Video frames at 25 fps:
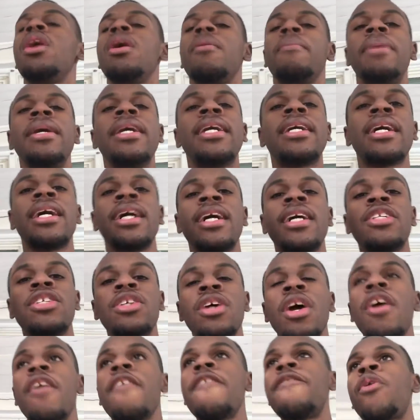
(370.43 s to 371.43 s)
Because
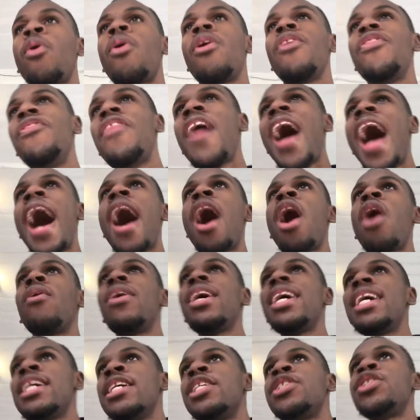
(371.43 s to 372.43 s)
for thou
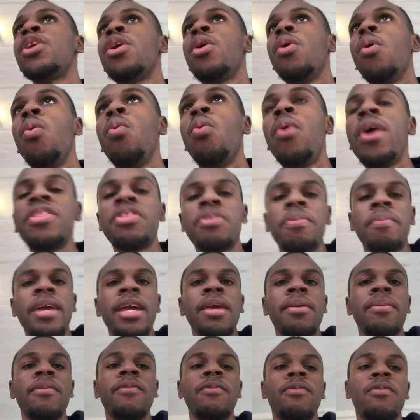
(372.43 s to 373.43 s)
is with me.